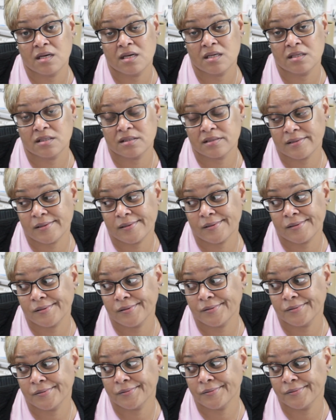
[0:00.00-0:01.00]

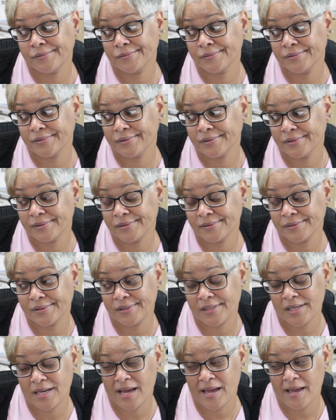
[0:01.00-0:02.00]
So
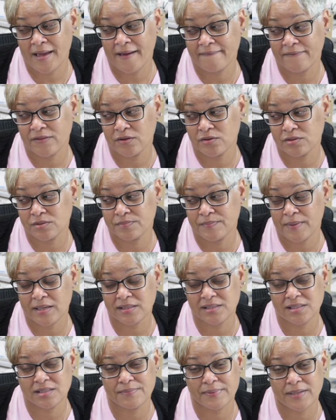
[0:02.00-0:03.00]
yeah, I have those
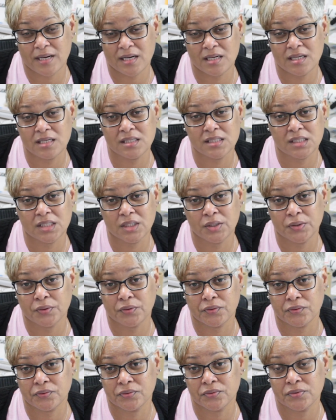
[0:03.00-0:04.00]
boxes, but I need to go
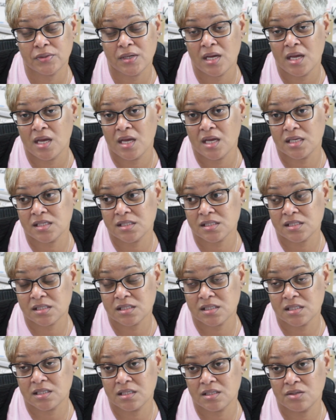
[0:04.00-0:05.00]
through and
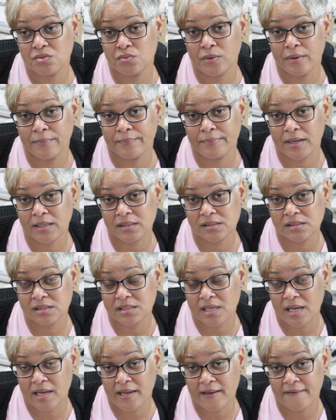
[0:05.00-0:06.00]
see what boxes
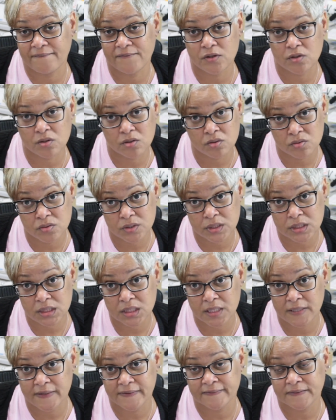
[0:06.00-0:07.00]
I have of old
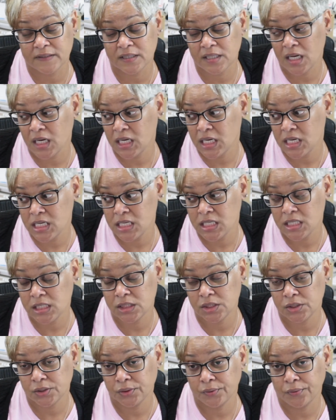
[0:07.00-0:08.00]
stuff that I need
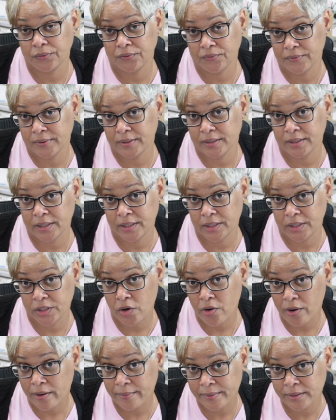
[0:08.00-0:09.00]
to throw in the
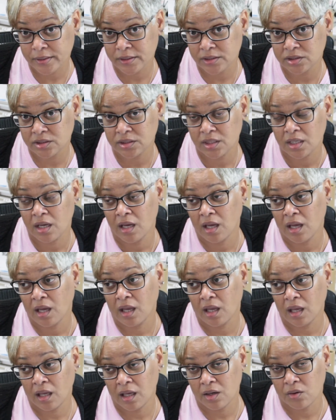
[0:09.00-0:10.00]
garbage
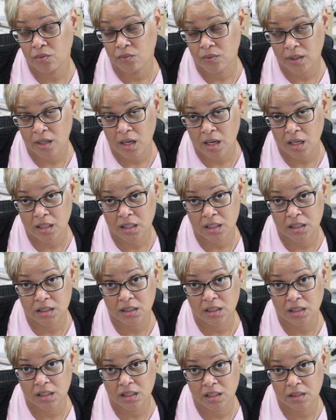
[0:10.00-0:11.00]
and what I need to
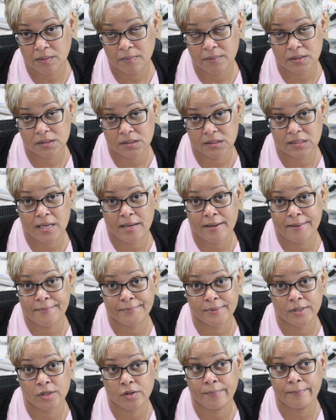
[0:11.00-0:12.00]
keep because I'm
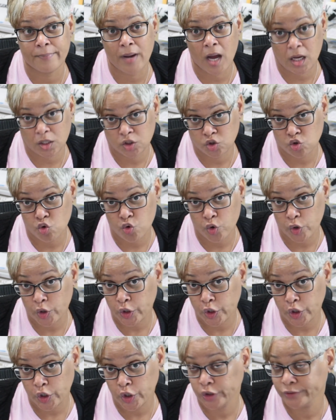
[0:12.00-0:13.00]
a box
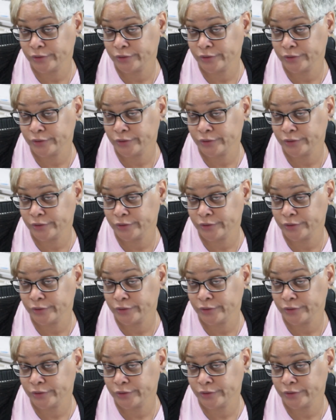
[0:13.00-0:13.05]
hoarder.